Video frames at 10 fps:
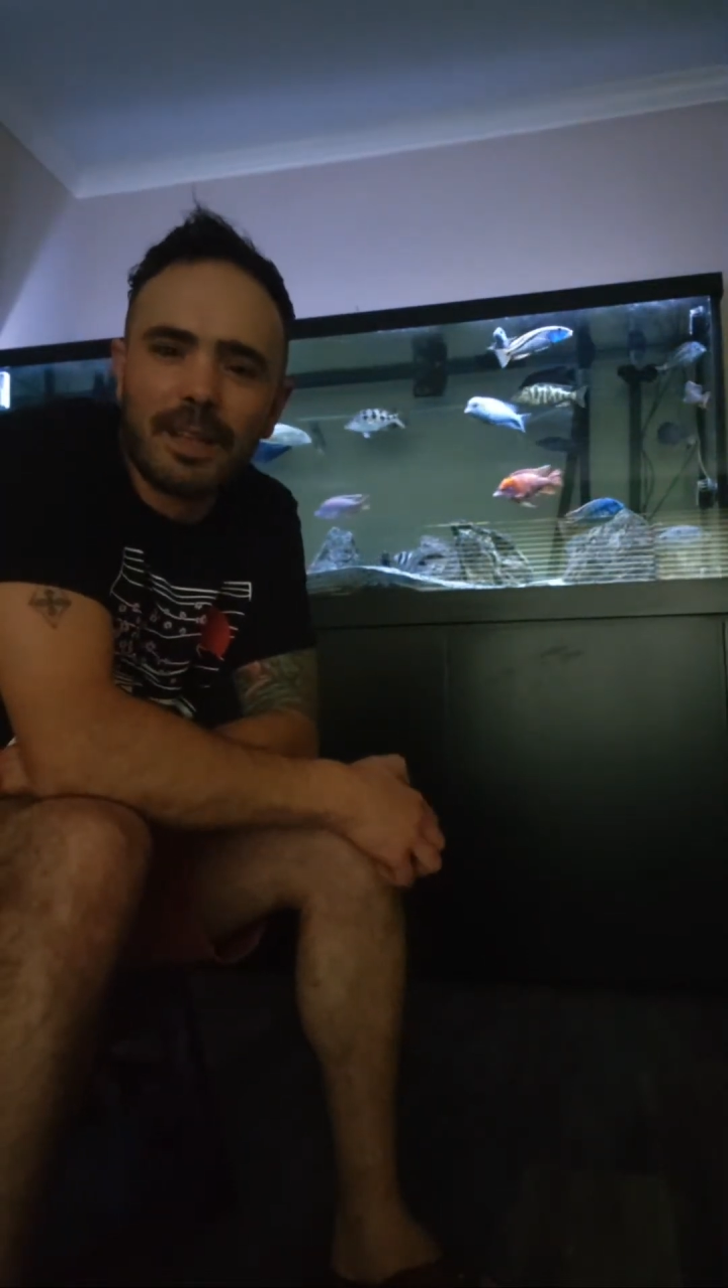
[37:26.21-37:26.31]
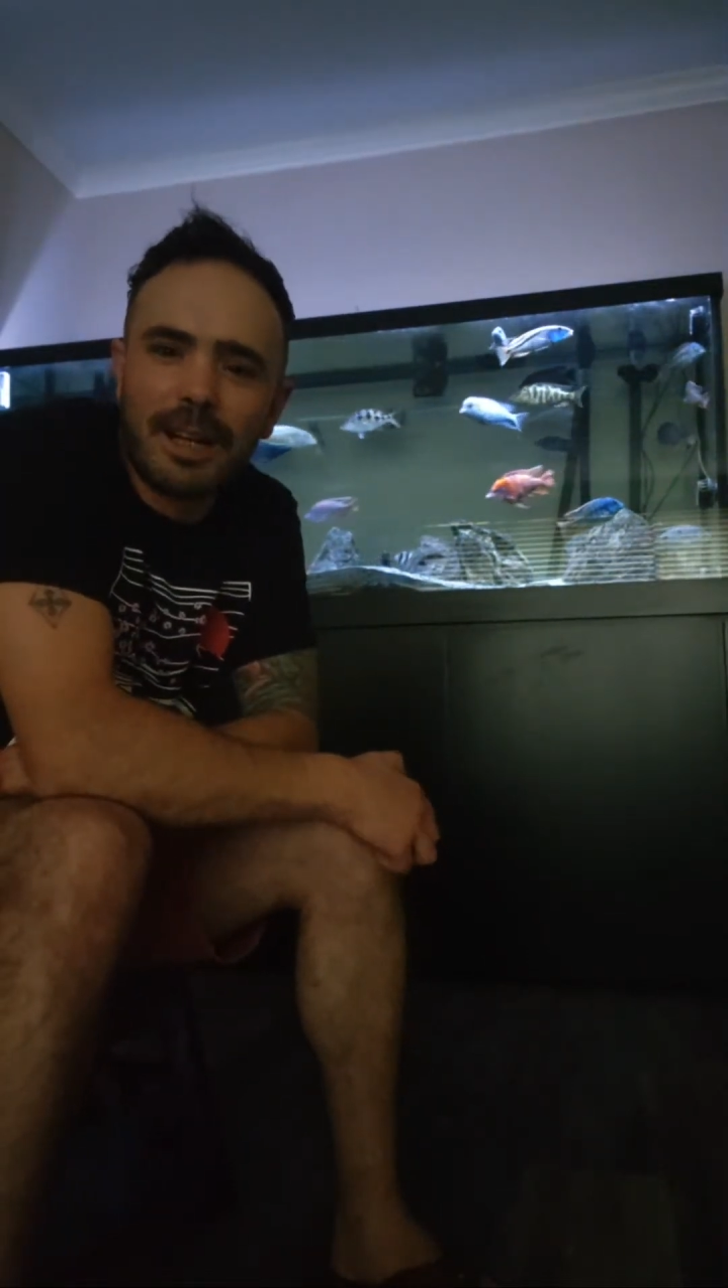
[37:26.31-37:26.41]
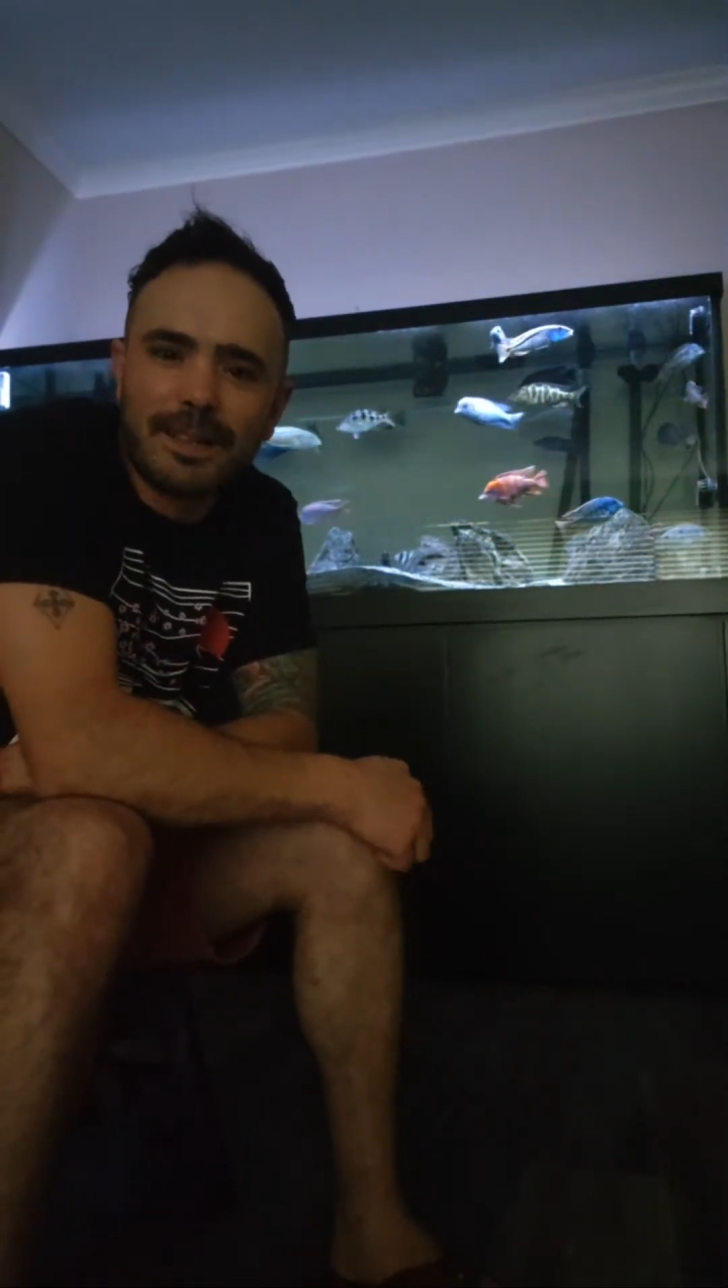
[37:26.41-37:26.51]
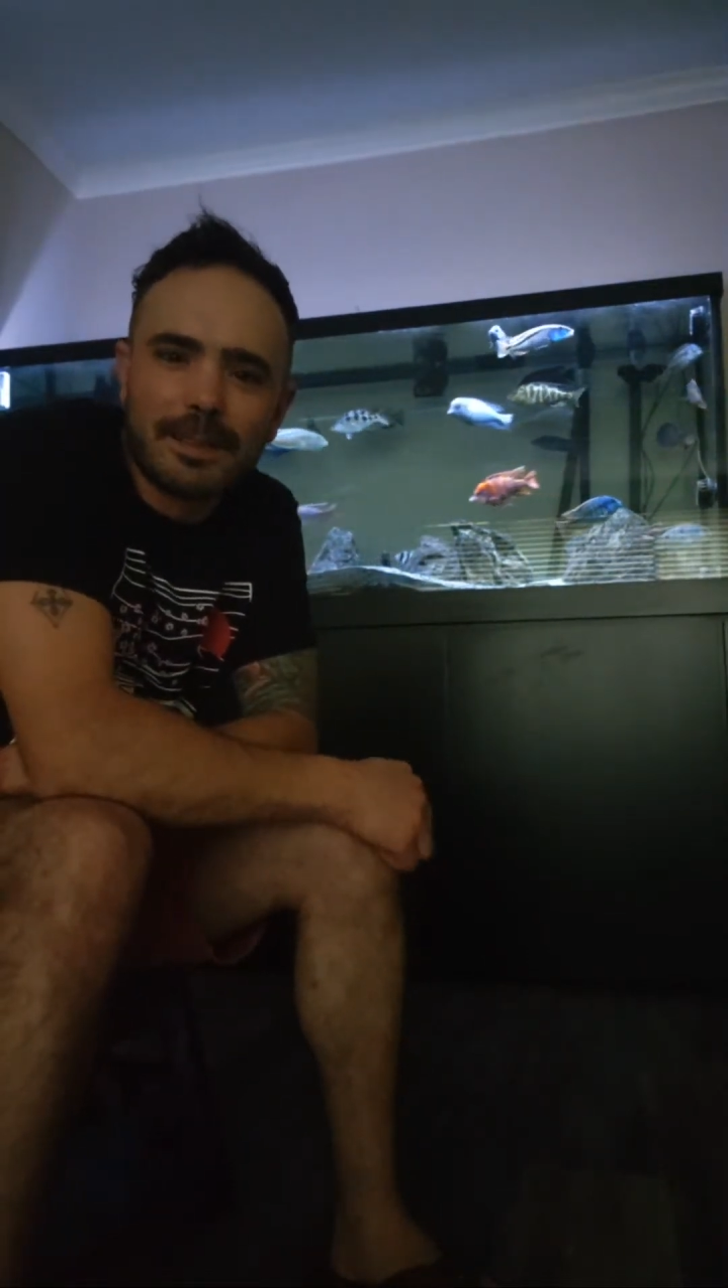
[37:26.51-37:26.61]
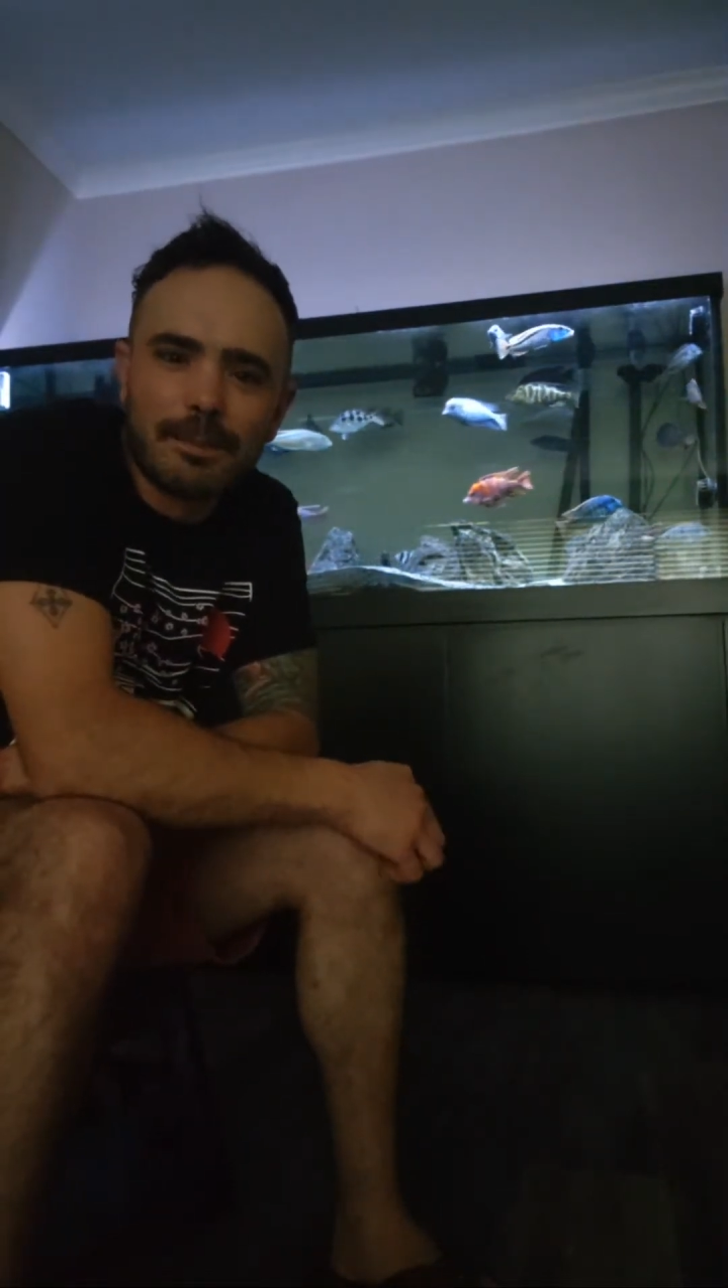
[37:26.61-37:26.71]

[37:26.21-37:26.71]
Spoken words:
got some